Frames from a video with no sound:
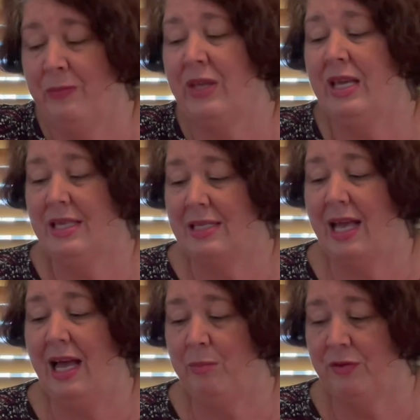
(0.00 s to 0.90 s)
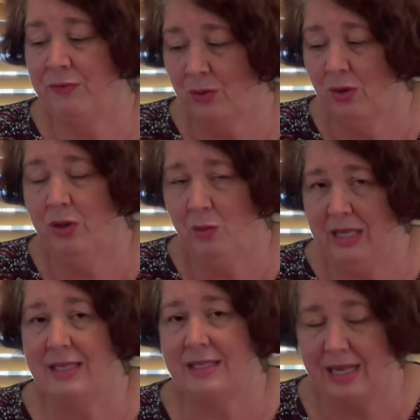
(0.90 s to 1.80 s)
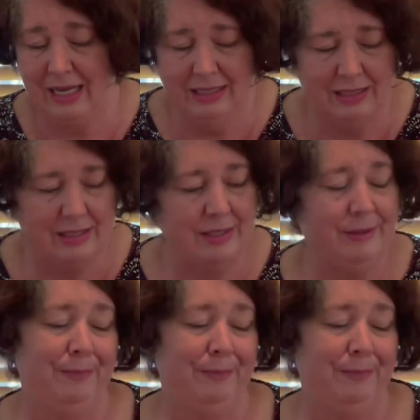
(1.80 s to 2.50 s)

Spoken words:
is that before the week starts,